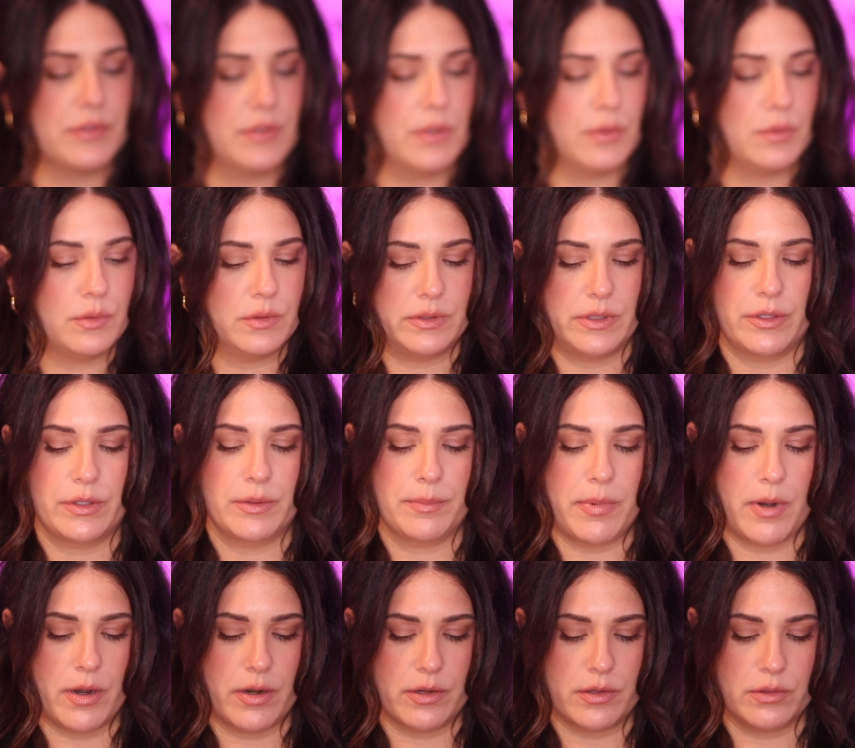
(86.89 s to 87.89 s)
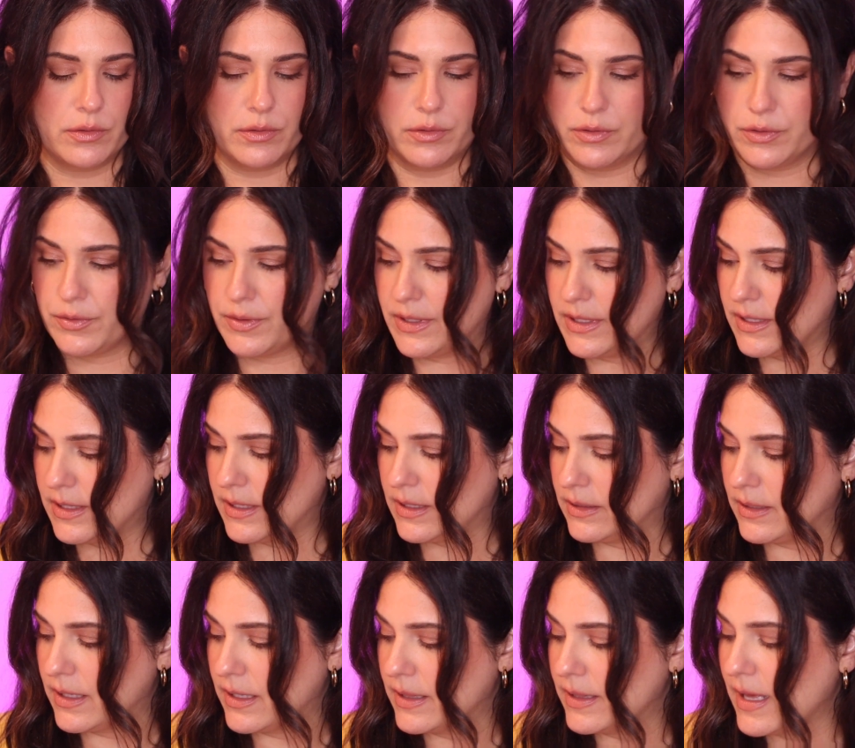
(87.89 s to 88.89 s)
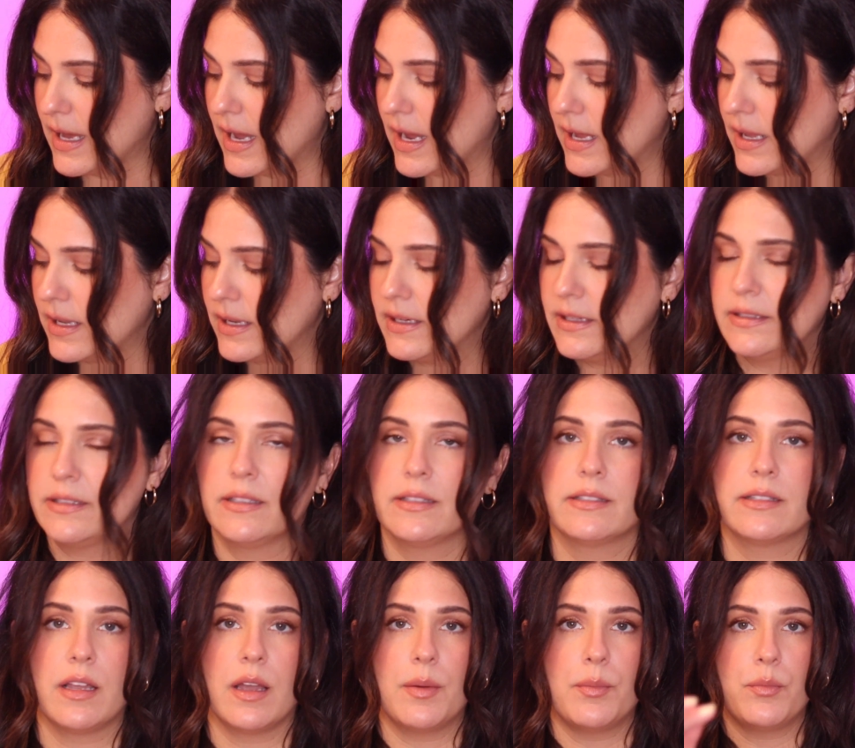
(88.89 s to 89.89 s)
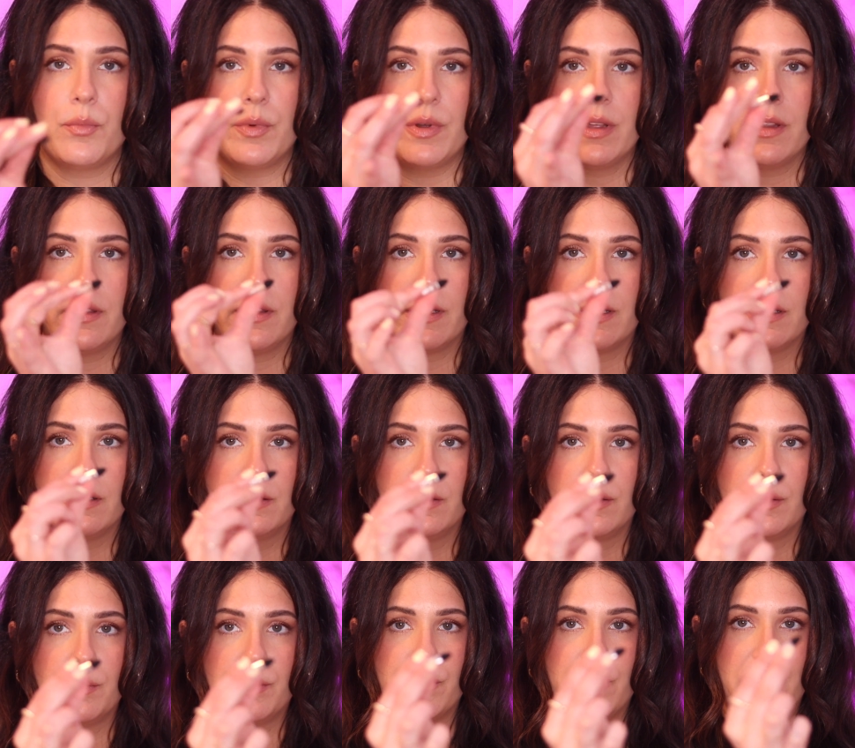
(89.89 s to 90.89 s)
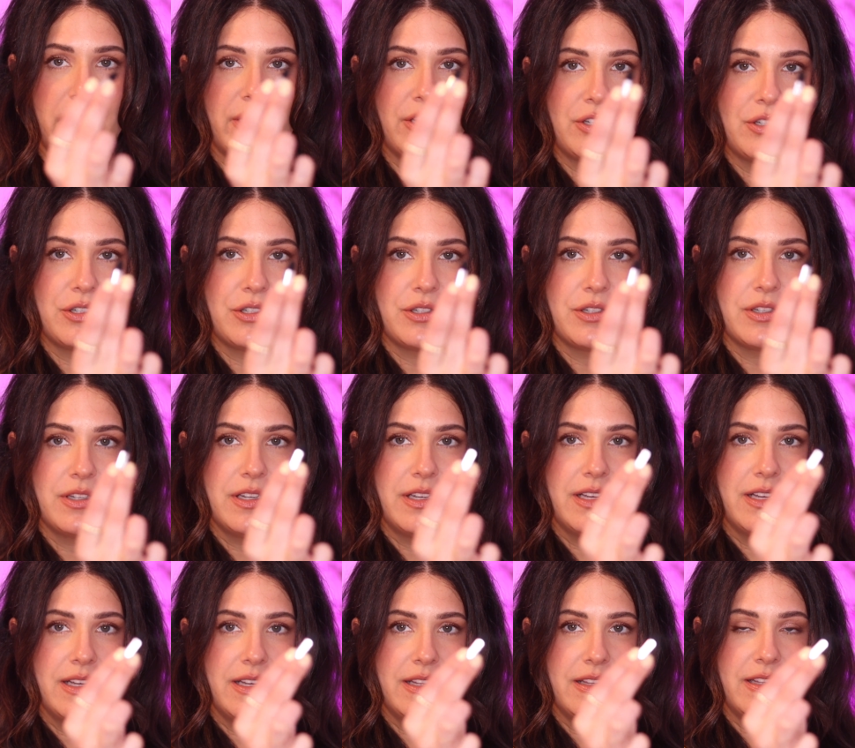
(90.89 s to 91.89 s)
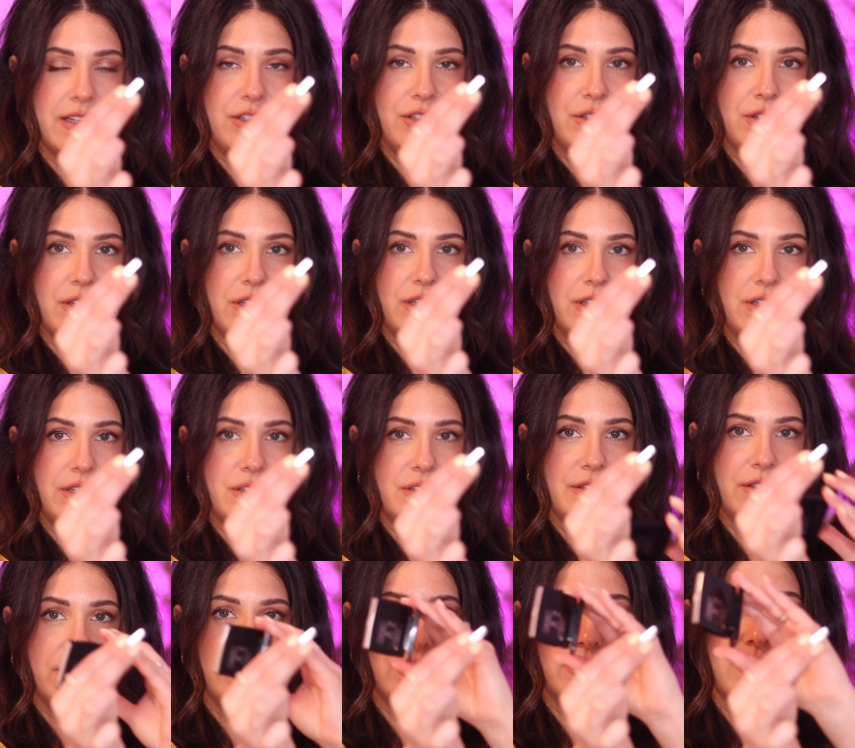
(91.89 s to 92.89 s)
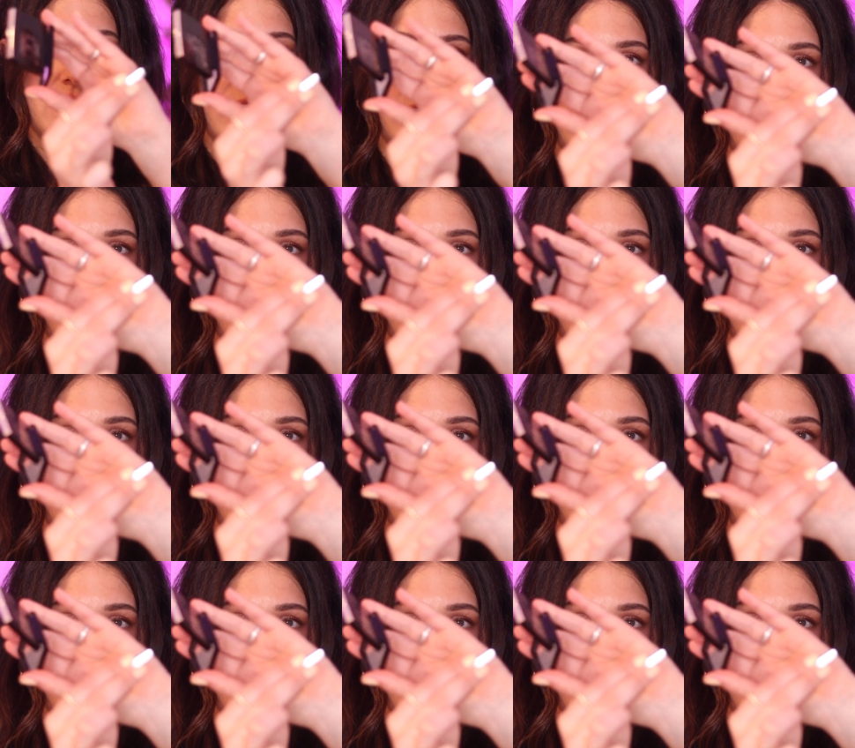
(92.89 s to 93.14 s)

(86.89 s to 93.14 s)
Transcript: no glitter particles or anything like that. And it does come with like a little brush that you can use.